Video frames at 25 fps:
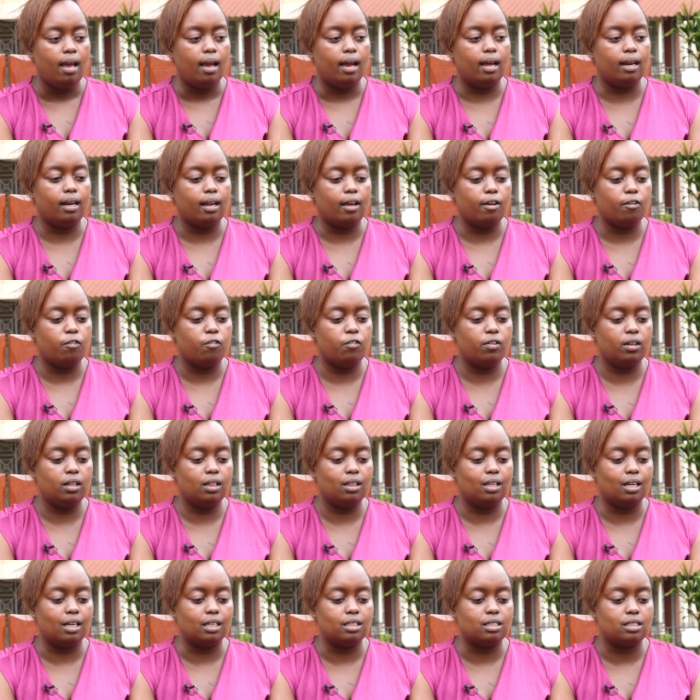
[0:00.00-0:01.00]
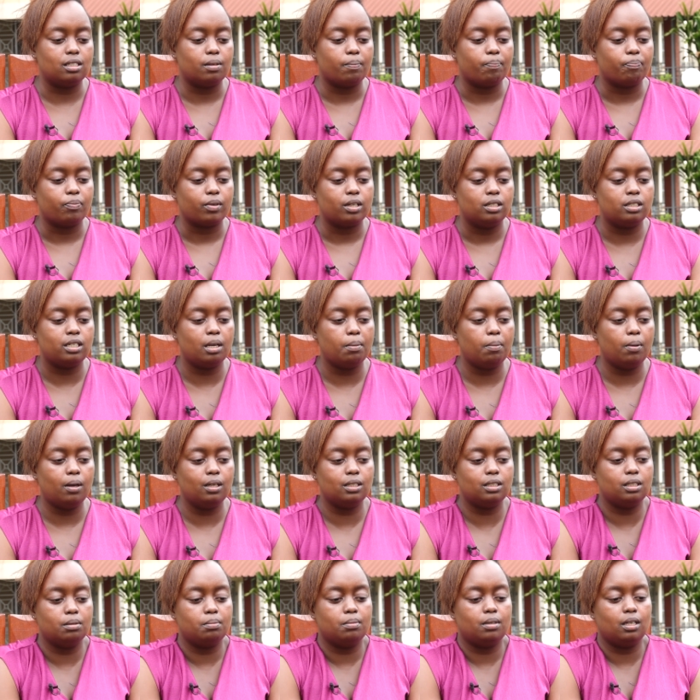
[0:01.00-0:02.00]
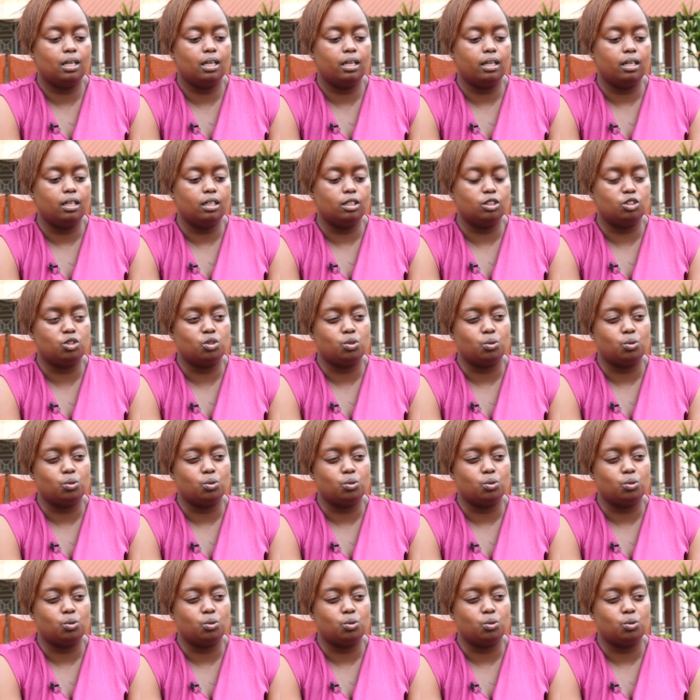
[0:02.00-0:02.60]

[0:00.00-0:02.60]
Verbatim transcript: And I feel that tribalism really needs